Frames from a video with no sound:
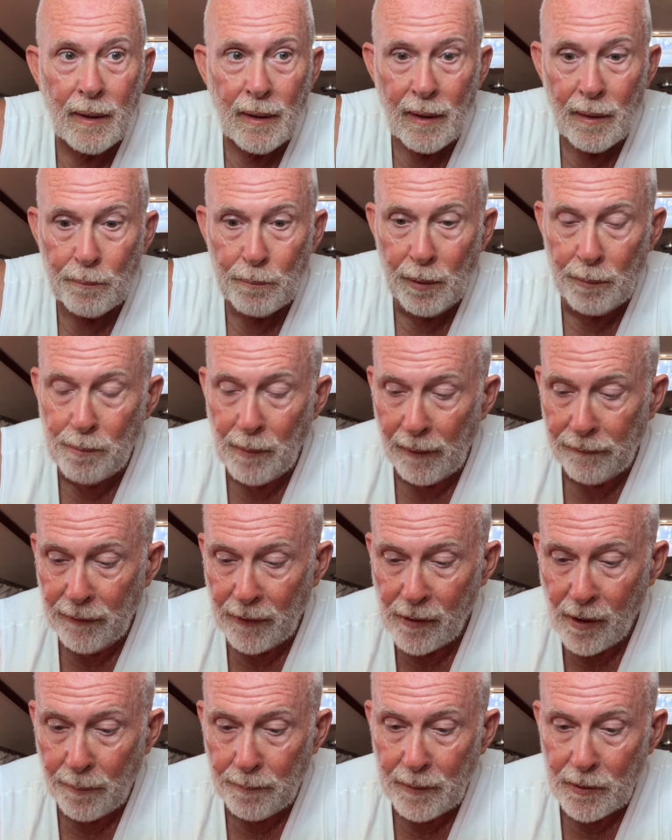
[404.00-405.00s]
put my
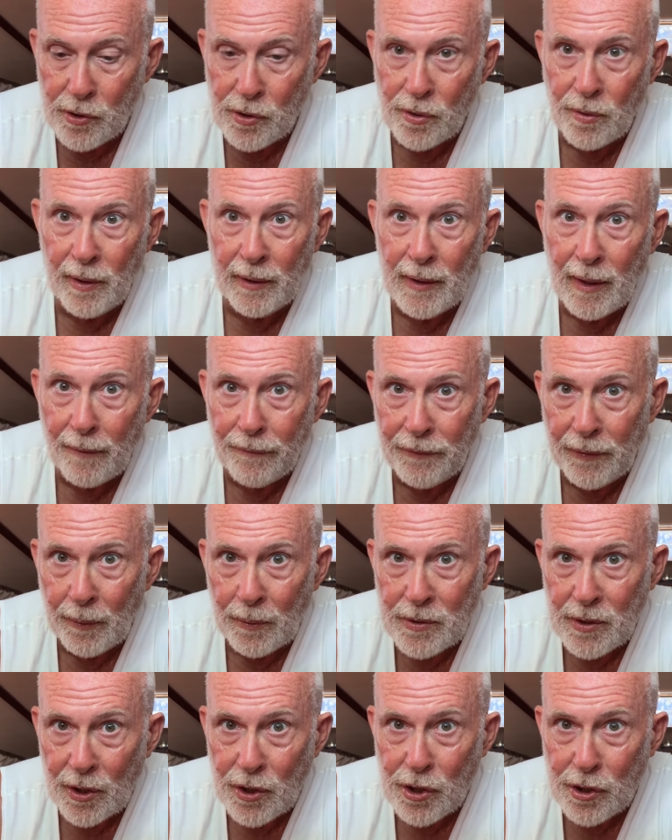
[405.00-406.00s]
finger up, sure enough, there
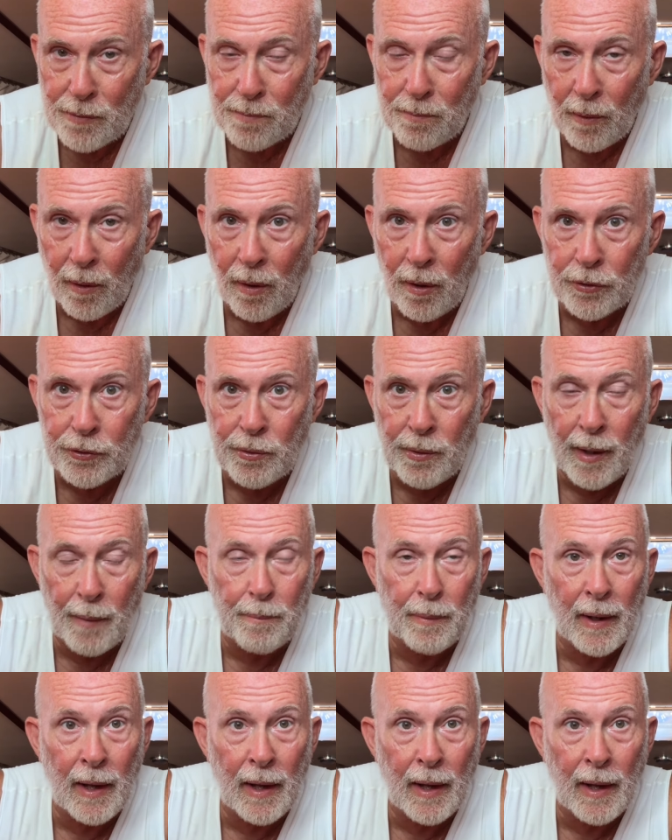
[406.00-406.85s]
was a small drip.